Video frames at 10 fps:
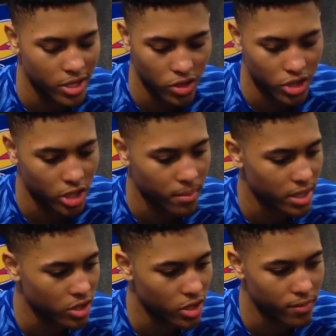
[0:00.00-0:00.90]
your turn, my
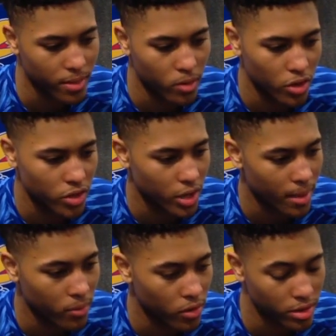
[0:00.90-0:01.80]
turn. If I'm on you,
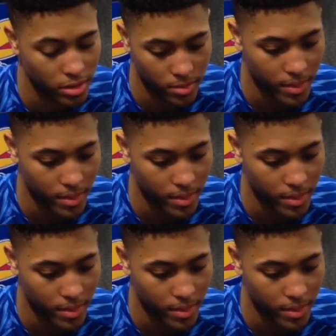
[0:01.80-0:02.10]
I'm on.